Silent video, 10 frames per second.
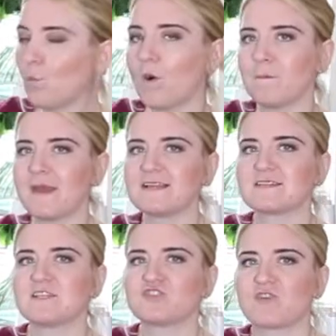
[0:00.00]
What
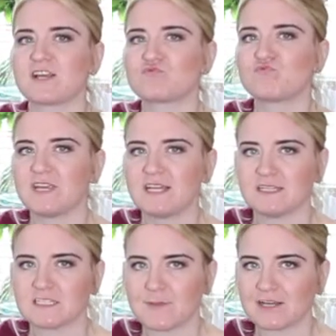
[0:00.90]
makes this dress
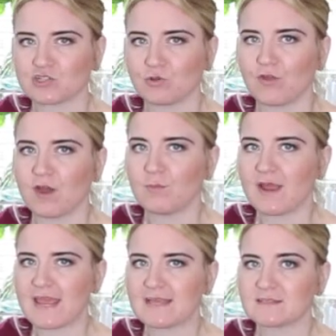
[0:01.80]
really special though
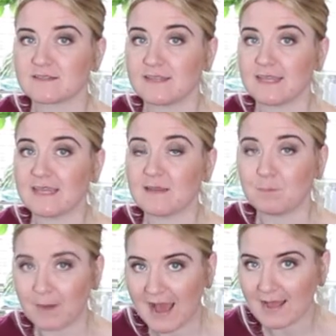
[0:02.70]
is the
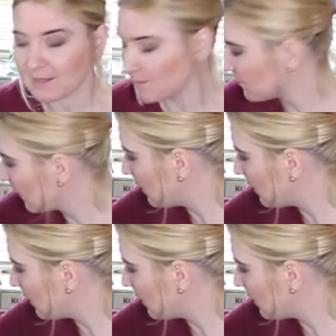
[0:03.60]
back.